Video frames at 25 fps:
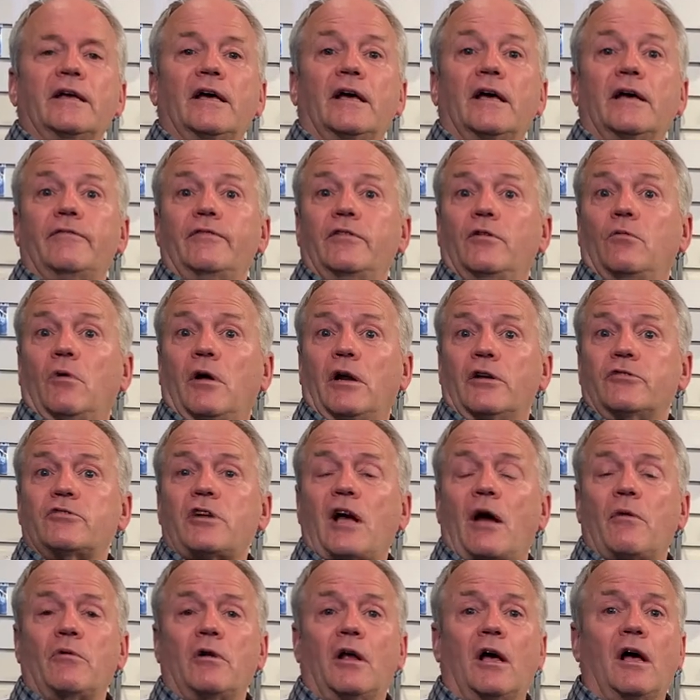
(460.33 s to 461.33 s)
if you want to
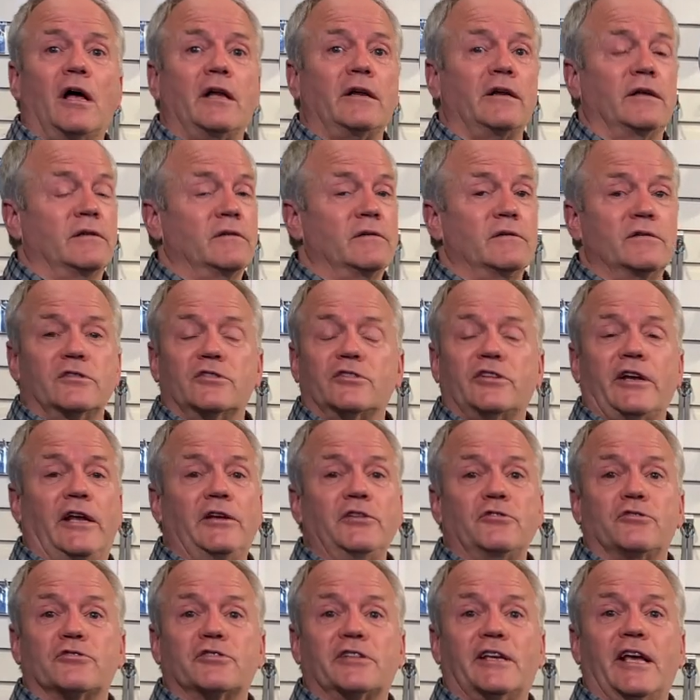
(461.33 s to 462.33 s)
try one on and
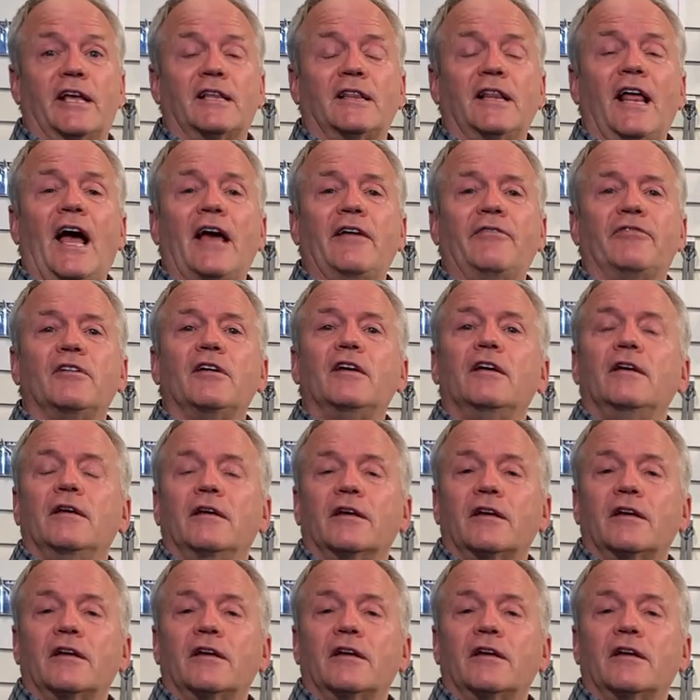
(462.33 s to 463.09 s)
change your skiing life,